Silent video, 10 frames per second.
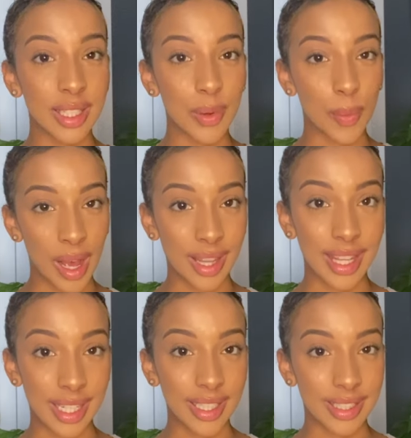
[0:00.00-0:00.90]
where
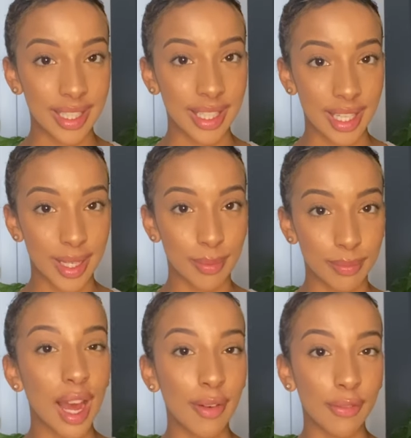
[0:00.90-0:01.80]
they could see him.
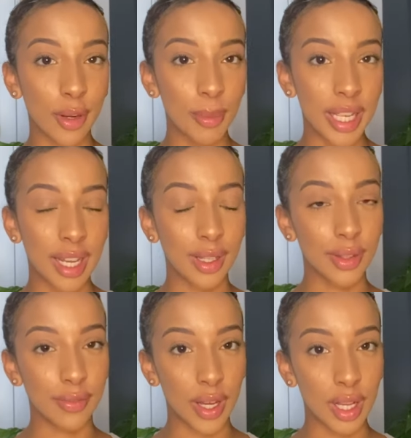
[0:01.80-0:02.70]
And from here,
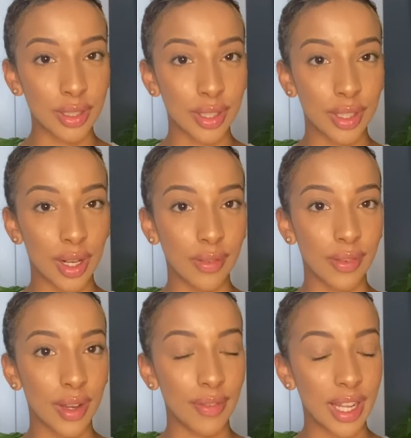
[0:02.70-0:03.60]
the version
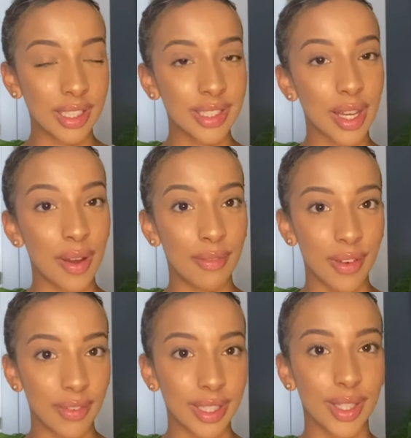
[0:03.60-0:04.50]
of events are
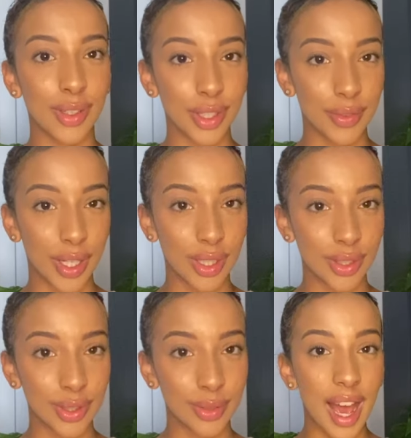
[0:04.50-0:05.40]
very
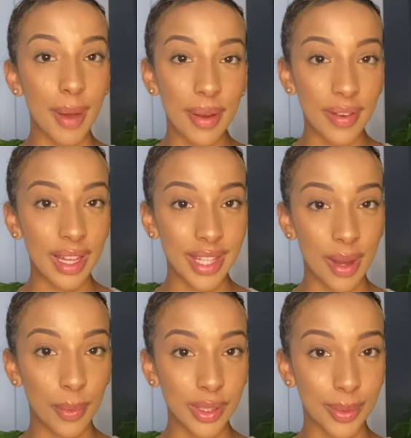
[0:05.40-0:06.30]
controversial. However,
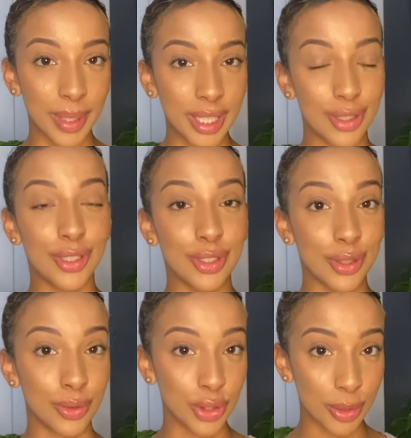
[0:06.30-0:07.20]
there was a witness
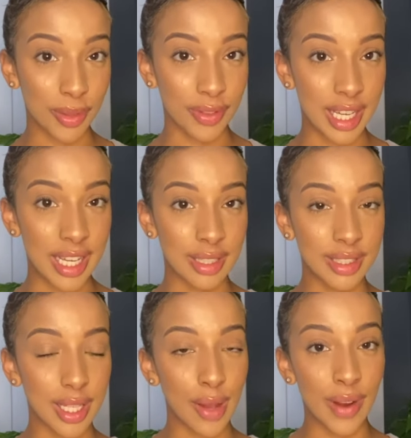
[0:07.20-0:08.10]
to some of
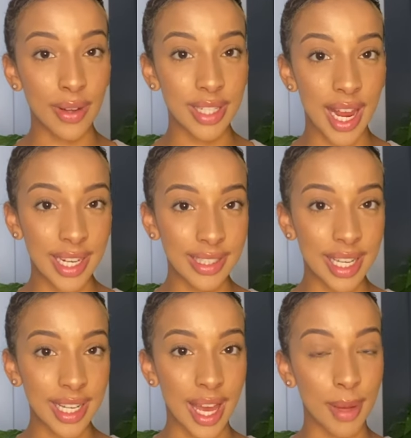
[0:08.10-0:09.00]
this. Around 8
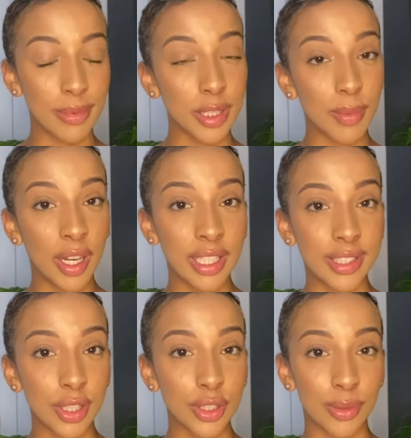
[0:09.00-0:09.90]
a.m,
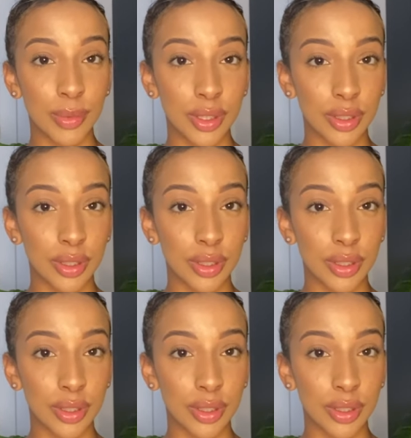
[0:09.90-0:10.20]
Smiley's cousin was